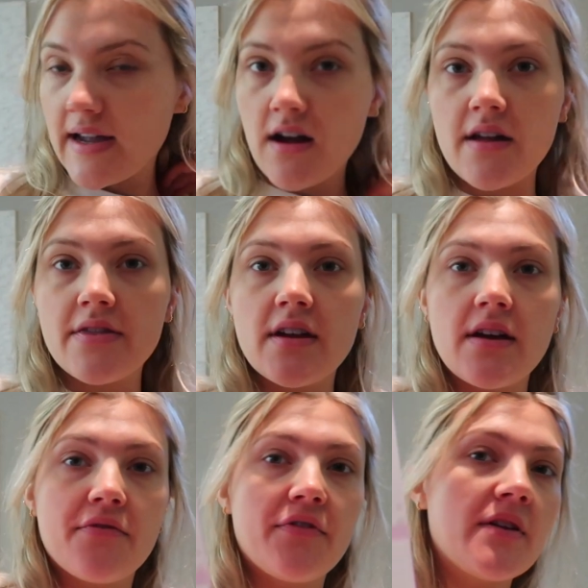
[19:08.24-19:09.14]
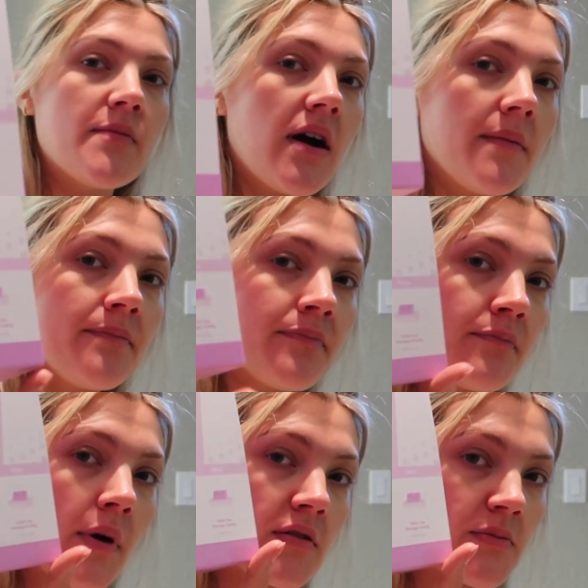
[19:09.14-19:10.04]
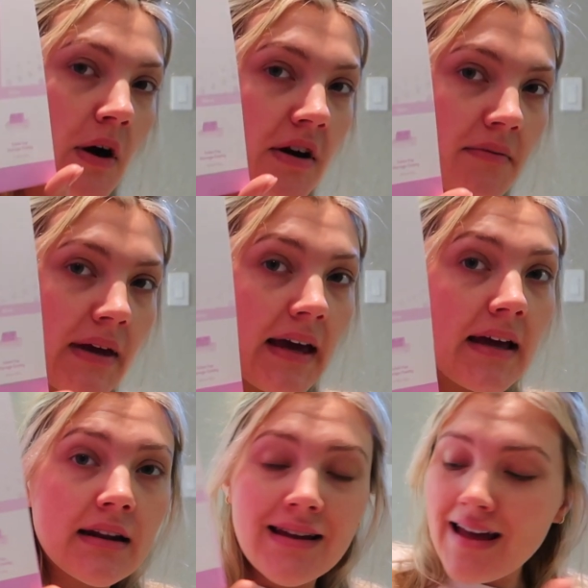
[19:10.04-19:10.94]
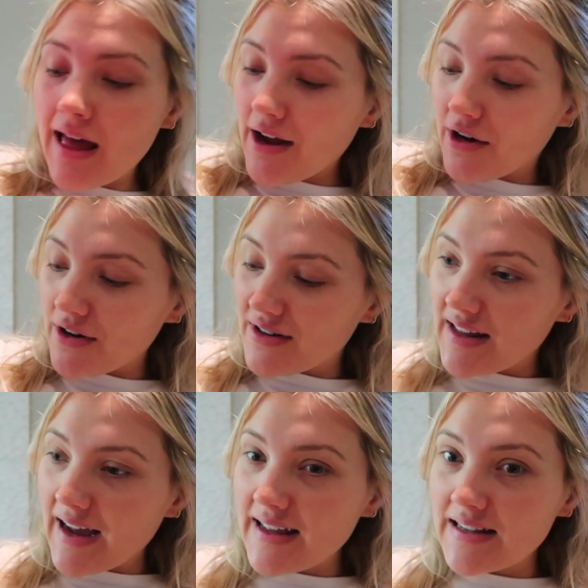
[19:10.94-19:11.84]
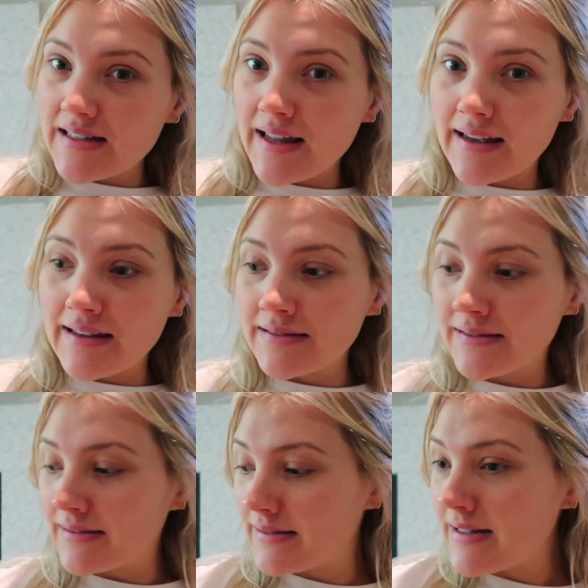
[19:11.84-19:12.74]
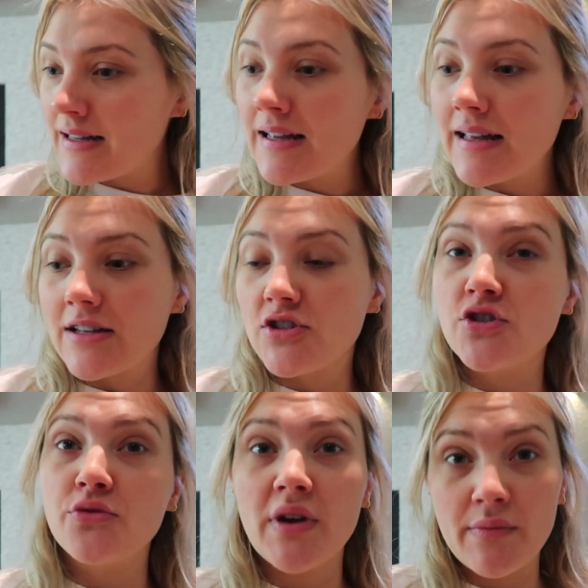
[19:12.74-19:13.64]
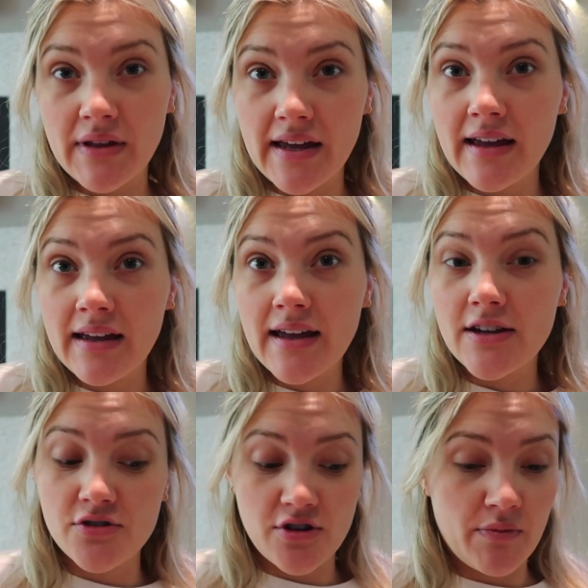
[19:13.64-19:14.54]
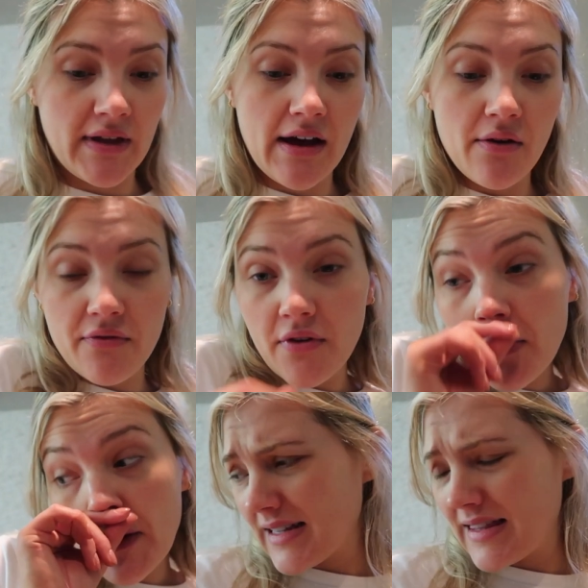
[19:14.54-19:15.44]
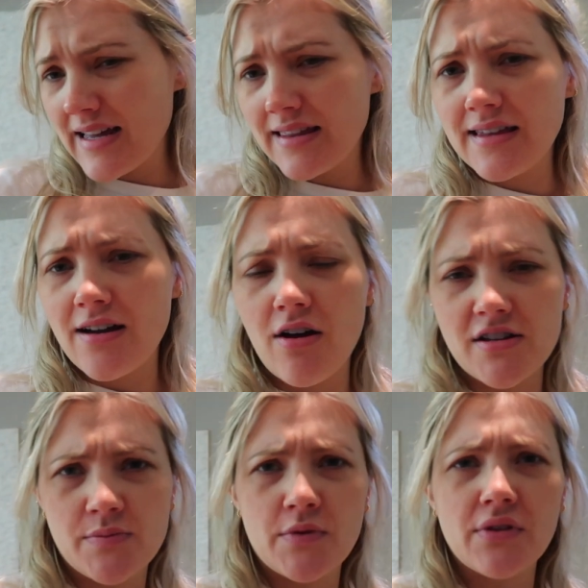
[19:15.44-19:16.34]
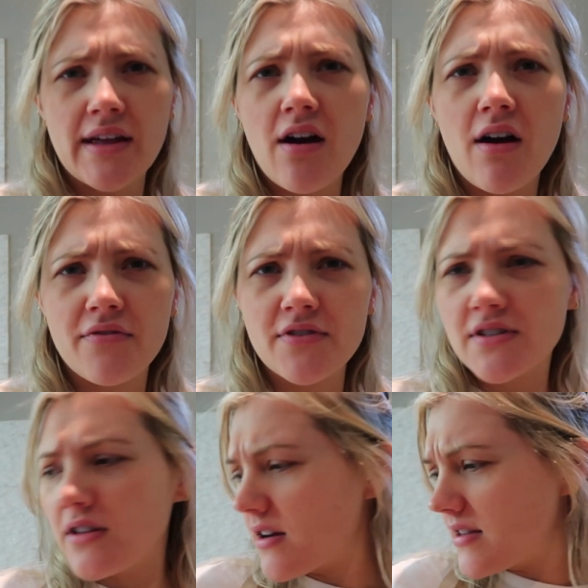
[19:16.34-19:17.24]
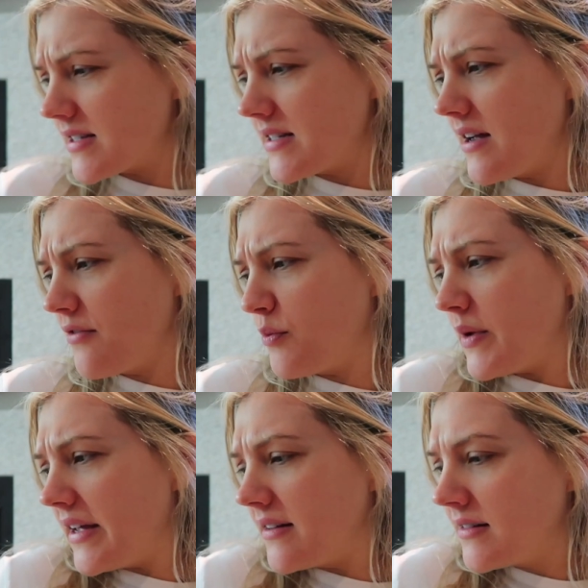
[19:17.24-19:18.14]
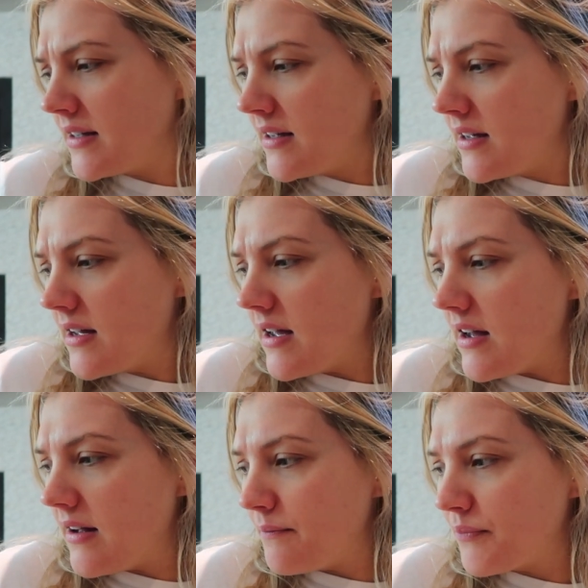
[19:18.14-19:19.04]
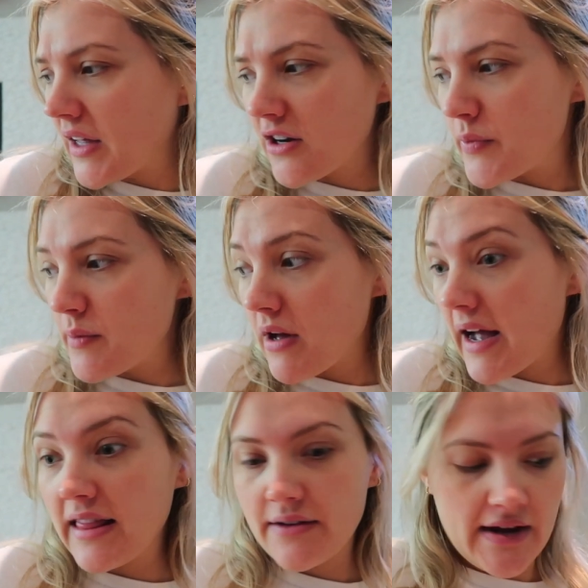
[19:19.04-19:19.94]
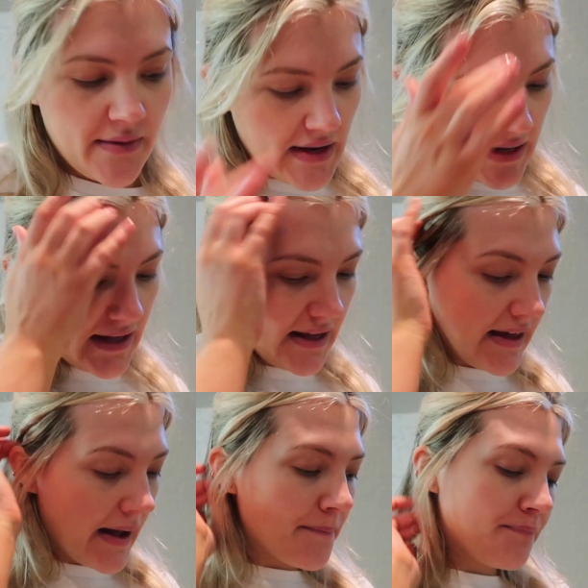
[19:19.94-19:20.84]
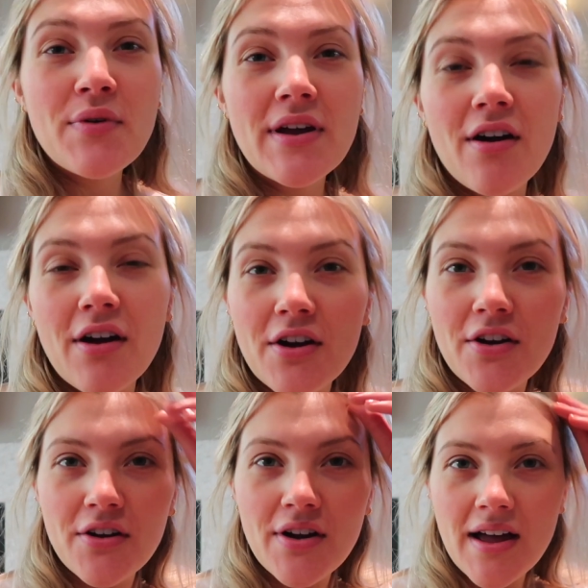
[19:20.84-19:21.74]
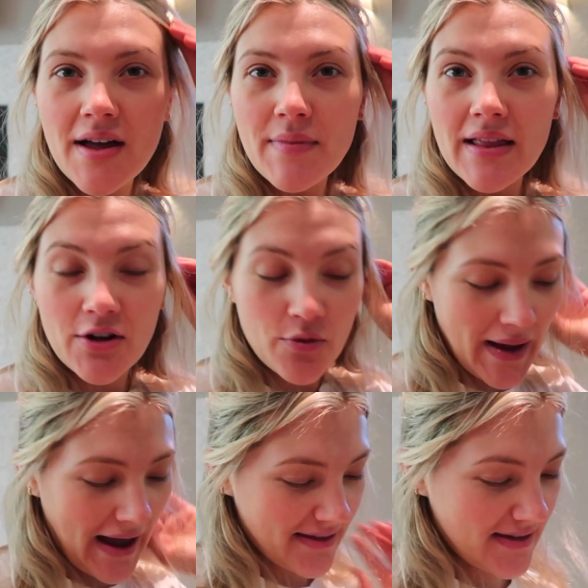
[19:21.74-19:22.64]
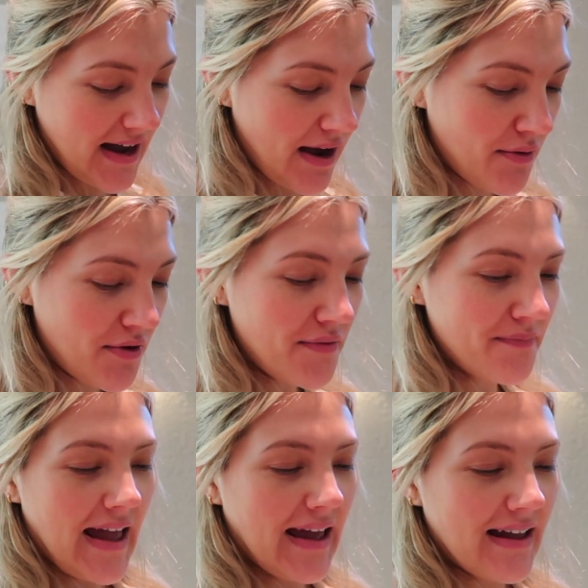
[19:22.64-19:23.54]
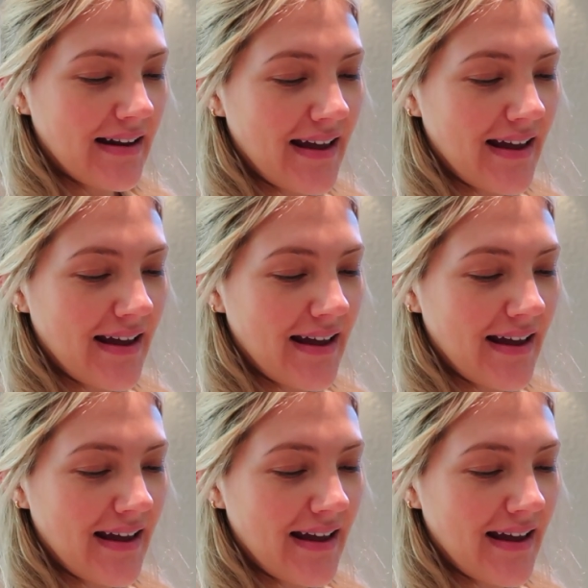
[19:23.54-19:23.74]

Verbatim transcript: I got the Frida Mom postpartum kit. I heard that is like extremely, extremely helpful. Because I think the hospital like offers a lot of this stuff, but um, I don't know, people highly recommended getting that. We got her um, a little bath towel and